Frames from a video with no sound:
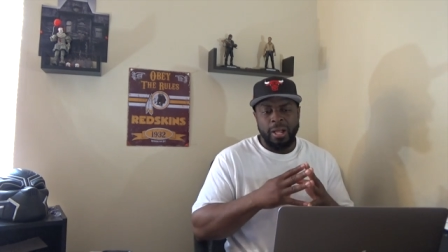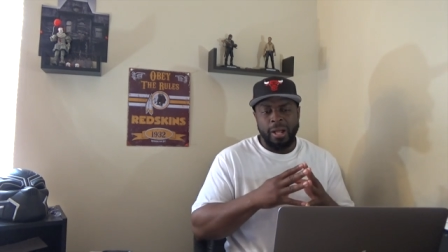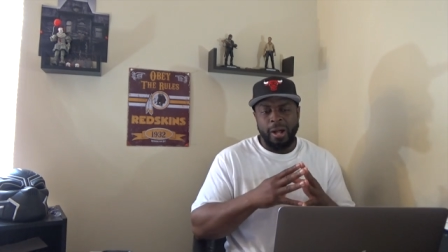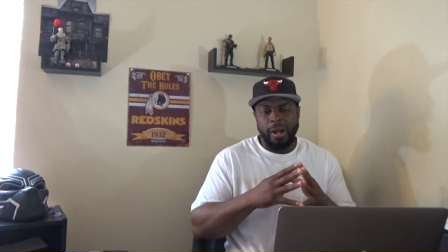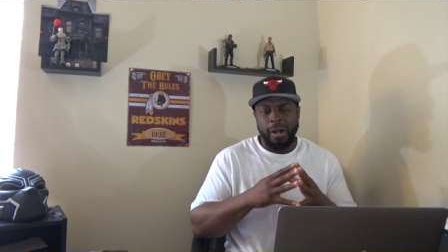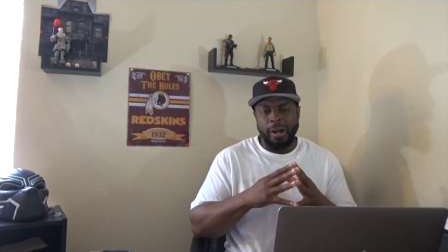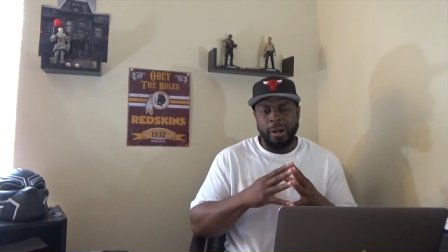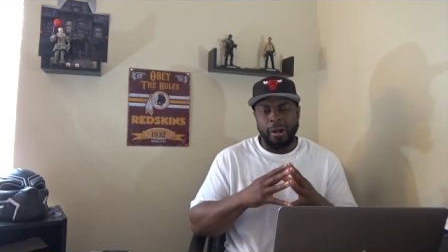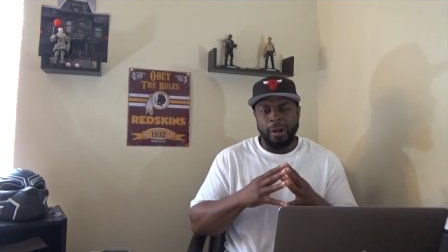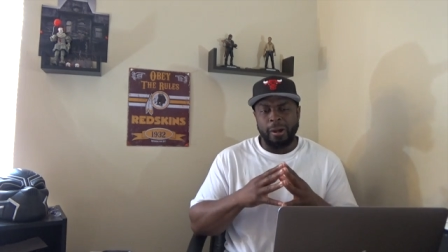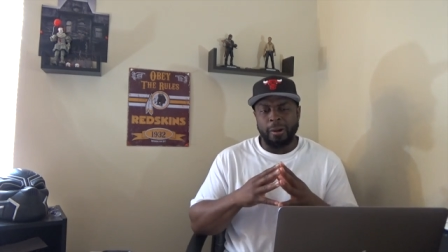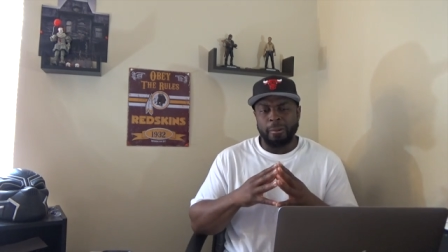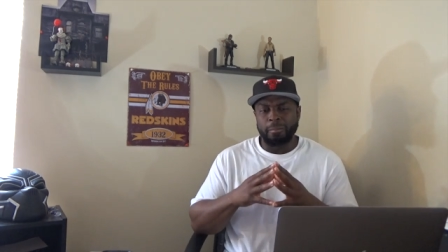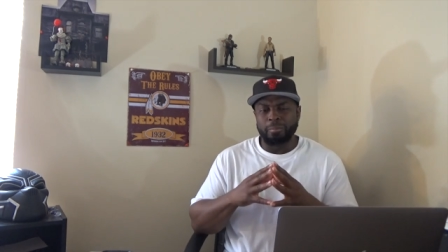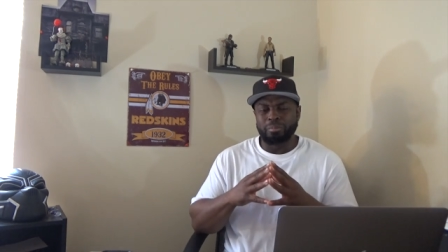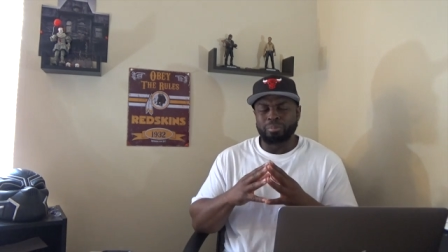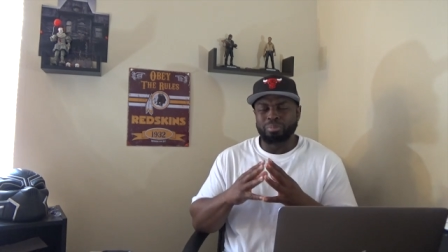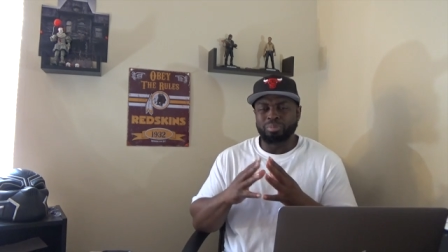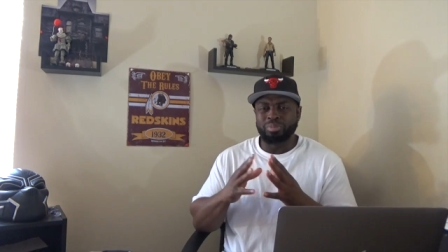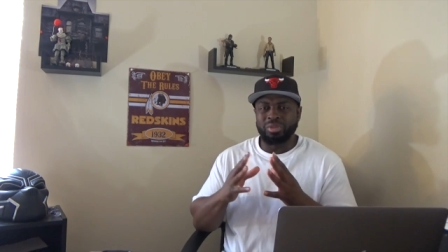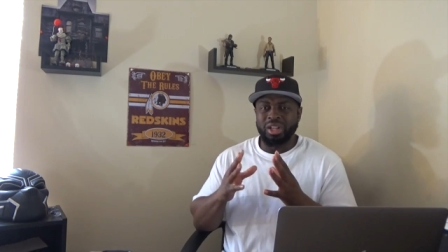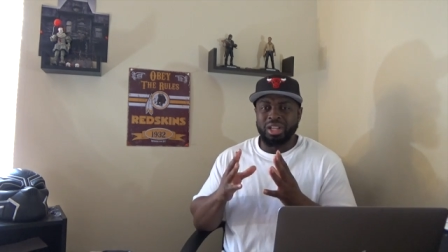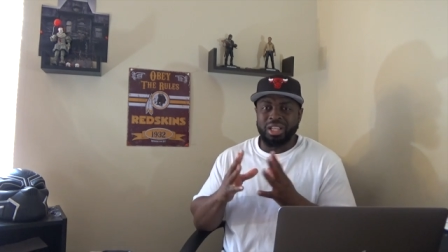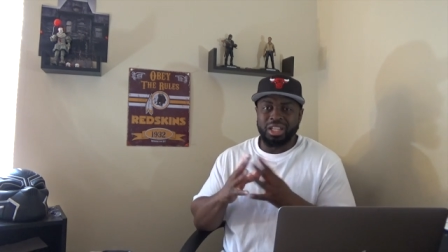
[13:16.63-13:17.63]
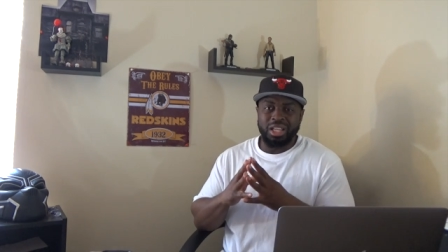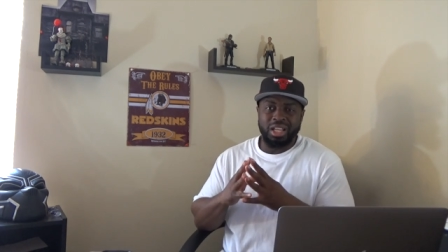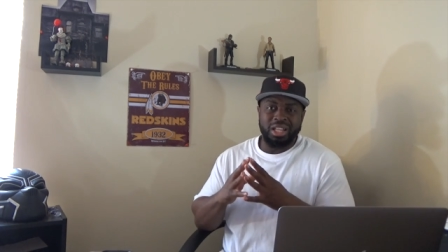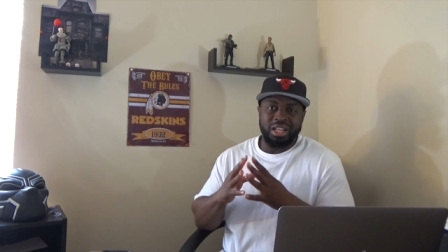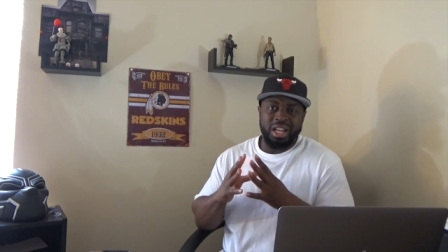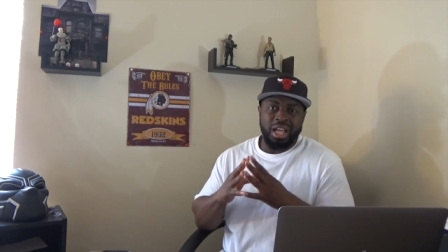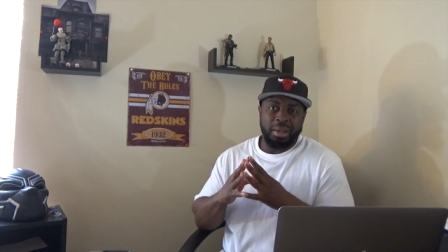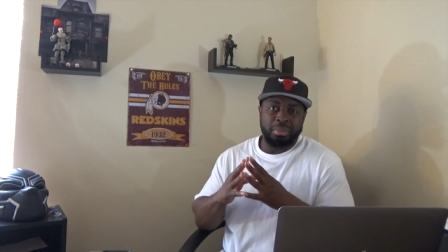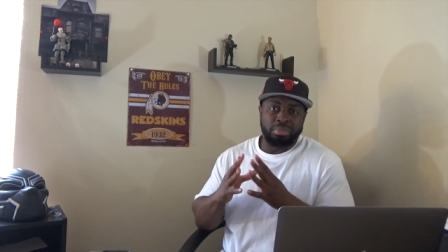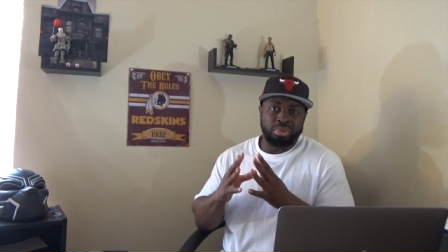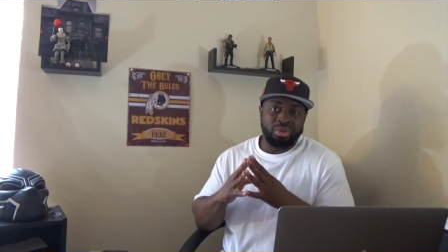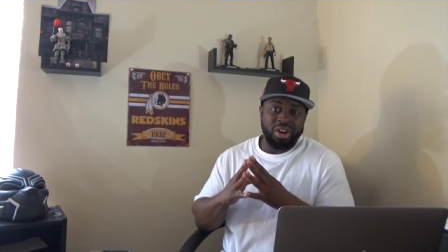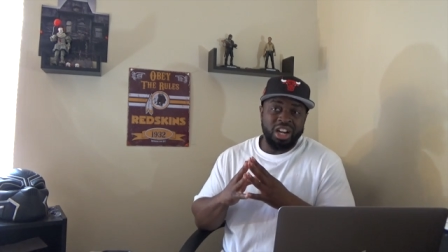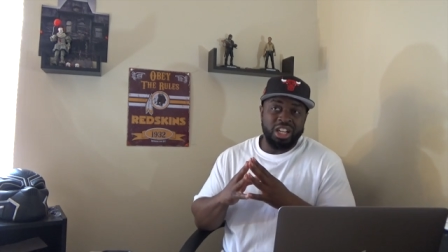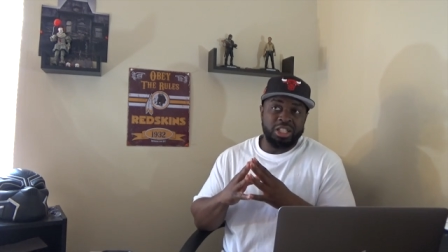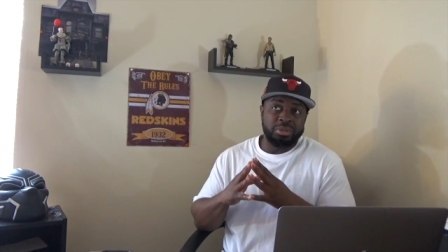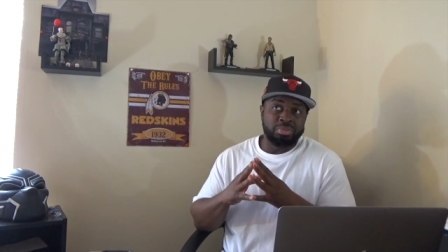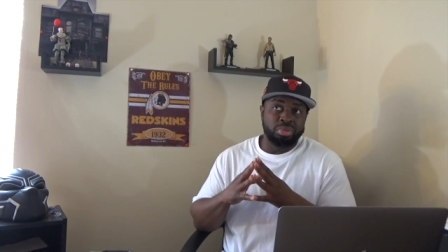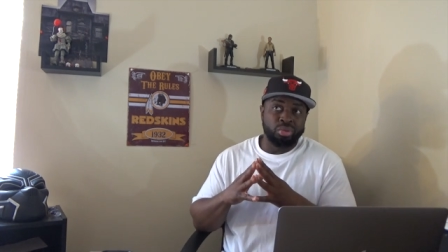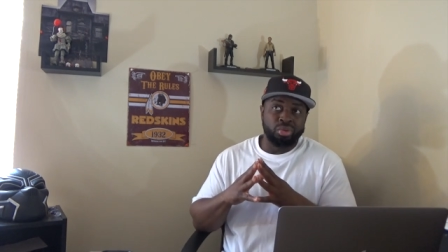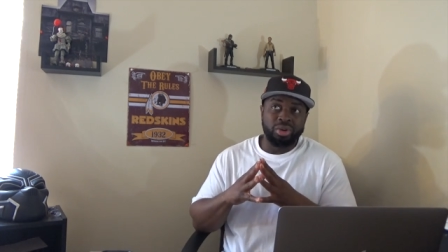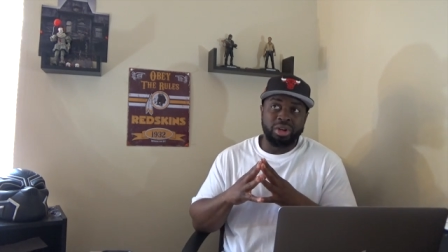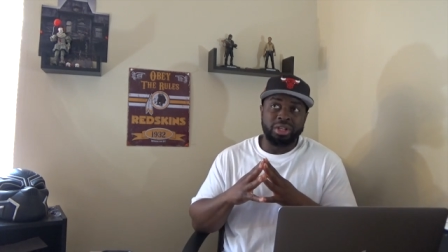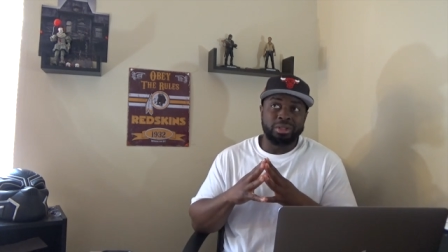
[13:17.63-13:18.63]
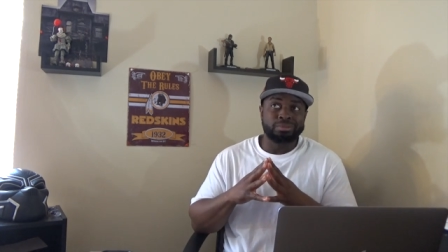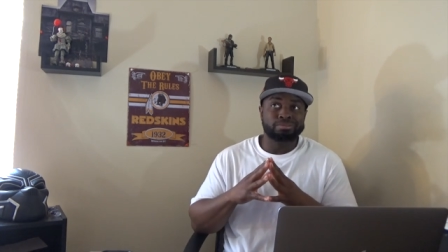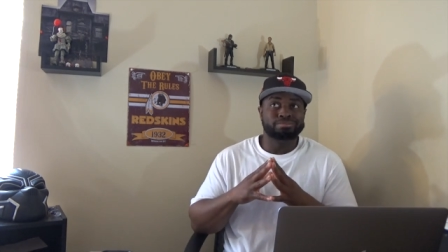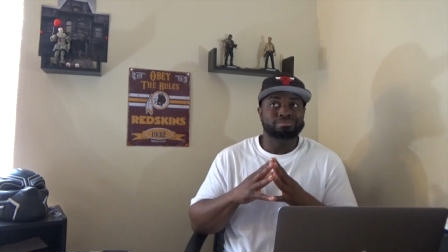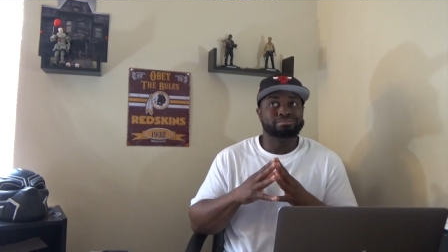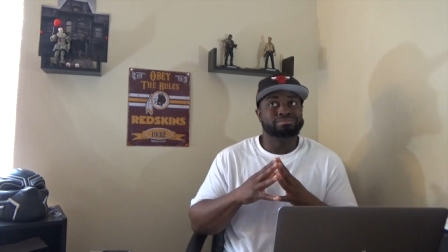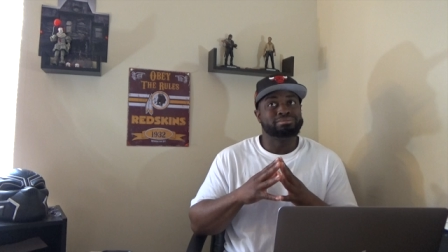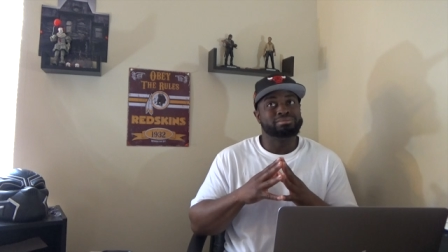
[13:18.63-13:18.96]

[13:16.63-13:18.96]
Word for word: Um, again, that price point,